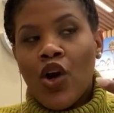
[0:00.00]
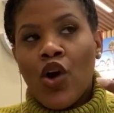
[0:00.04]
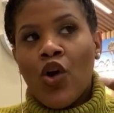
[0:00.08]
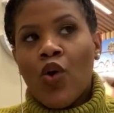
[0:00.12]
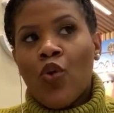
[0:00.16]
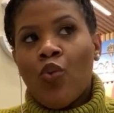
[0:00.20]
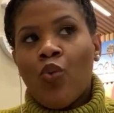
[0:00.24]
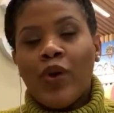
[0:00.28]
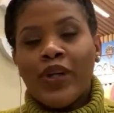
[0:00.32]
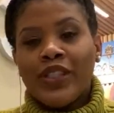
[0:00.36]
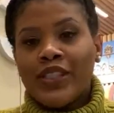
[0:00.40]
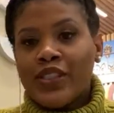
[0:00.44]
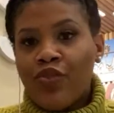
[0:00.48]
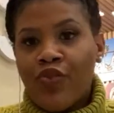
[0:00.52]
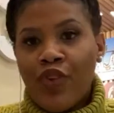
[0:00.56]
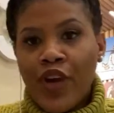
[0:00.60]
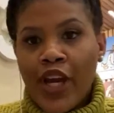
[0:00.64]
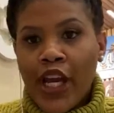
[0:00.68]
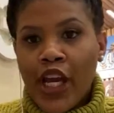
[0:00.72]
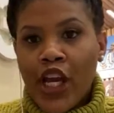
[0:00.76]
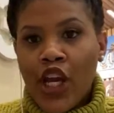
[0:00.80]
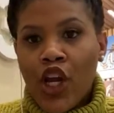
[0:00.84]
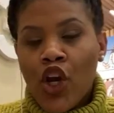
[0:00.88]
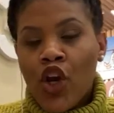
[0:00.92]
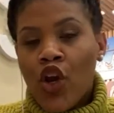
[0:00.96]
what's
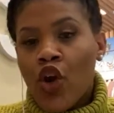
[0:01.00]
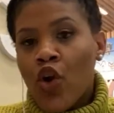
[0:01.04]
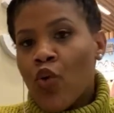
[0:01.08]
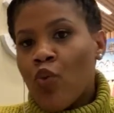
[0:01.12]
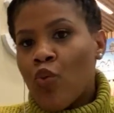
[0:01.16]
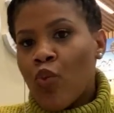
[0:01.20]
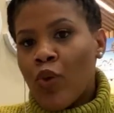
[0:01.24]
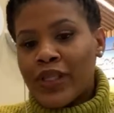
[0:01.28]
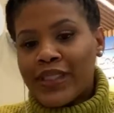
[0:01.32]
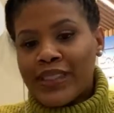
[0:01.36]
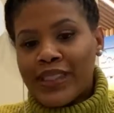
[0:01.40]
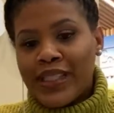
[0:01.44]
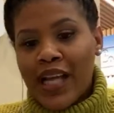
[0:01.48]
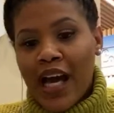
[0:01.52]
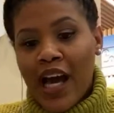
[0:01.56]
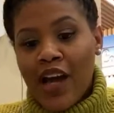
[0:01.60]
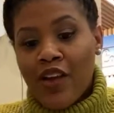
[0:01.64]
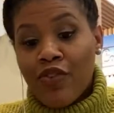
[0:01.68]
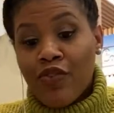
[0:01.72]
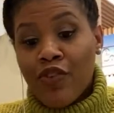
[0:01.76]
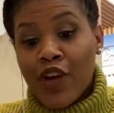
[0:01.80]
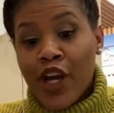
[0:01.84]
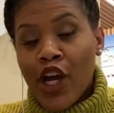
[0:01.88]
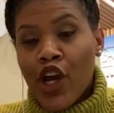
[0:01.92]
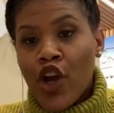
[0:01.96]
fair, what's not
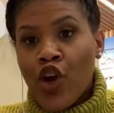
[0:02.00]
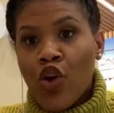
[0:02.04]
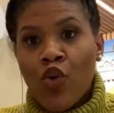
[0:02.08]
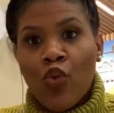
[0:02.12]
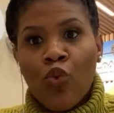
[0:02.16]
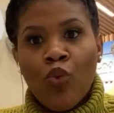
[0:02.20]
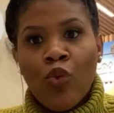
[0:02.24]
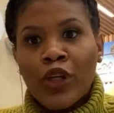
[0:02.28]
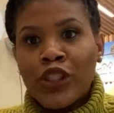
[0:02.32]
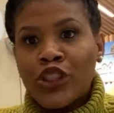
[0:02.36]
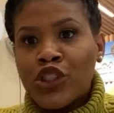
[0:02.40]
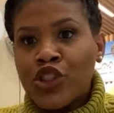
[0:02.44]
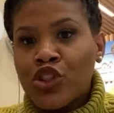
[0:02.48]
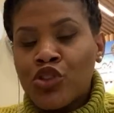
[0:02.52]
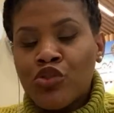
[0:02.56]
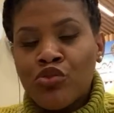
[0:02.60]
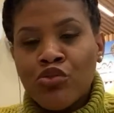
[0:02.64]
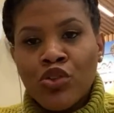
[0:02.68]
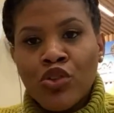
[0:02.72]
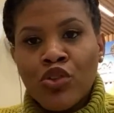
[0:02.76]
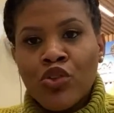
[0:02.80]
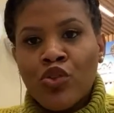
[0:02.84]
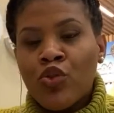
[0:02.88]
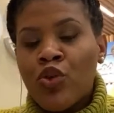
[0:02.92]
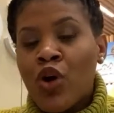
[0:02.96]
fair, what's
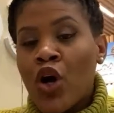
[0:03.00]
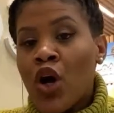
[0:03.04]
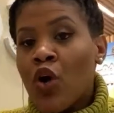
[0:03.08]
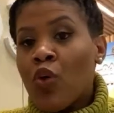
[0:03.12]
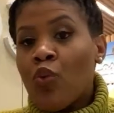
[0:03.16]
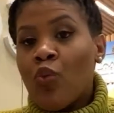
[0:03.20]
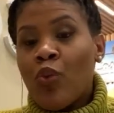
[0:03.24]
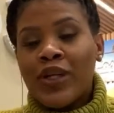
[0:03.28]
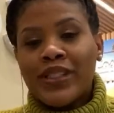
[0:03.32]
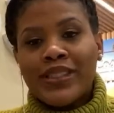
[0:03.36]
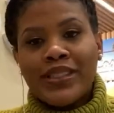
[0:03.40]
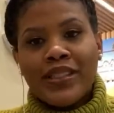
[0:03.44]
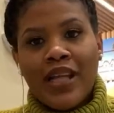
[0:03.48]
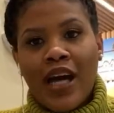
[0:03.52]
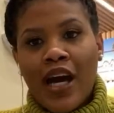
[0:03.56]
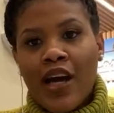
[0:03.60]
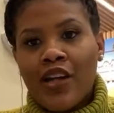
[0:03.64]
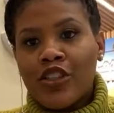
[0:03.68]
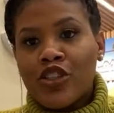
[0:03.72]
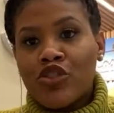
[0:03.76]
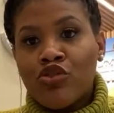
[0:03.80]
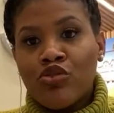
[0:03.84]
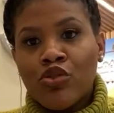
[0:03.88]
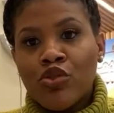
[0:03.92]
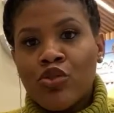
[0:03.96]
true, what's not
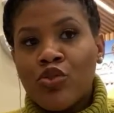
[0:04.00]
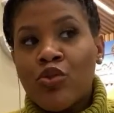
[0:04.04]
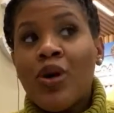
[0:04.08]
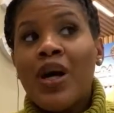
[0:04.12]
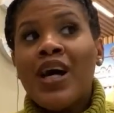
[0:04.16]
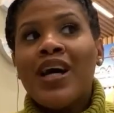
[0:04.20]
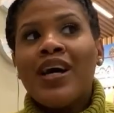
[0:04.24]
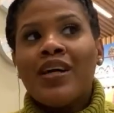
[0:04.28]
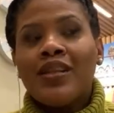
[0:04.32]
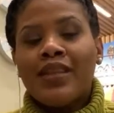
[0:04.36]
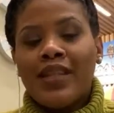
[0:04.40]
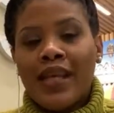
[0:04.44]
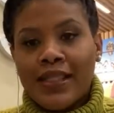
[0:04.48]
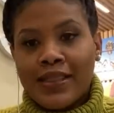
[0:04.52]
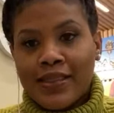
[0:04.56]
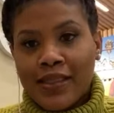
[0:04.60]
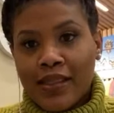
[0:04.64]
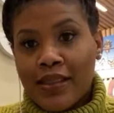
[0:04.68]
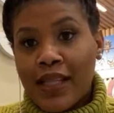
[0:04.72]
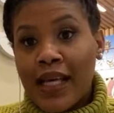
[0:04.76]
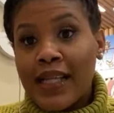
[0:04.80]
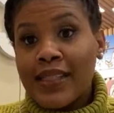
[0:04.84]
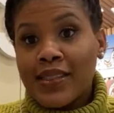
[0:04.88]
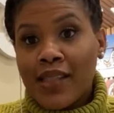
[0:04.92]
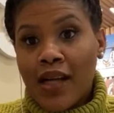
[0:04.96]
true.
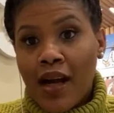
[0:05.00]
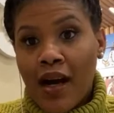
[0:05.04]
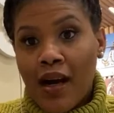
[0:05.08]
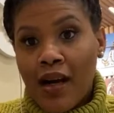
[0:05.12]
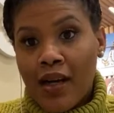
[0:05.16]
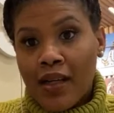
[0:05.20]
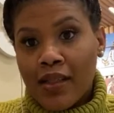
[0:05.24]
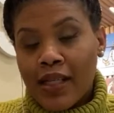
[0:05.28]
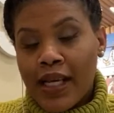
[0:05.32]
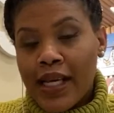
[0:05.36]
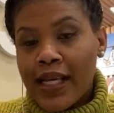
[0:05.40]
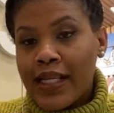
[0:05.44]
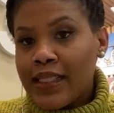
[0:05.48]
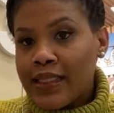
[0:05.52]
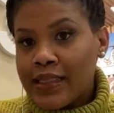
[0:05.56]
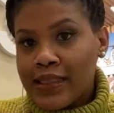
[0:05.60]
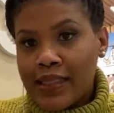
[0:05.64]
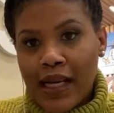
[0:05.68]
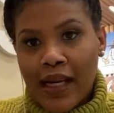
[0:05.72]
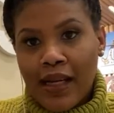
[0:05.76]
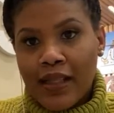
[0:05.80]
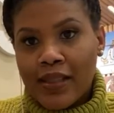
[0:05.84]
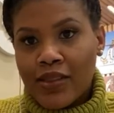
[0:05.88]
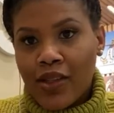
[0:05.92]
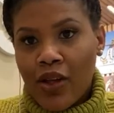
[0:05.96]
That's God. He
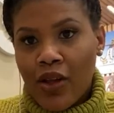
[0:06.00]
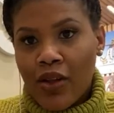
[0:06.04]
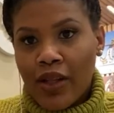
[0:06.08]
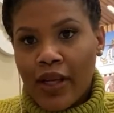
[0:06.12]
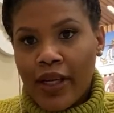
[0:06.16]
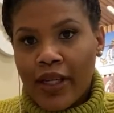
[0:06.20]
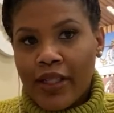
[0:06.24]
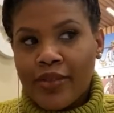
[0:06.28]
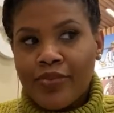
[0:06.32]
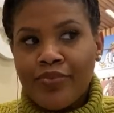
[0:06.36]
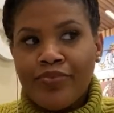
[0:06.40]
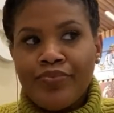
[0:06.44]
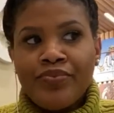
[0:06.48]
decides all that.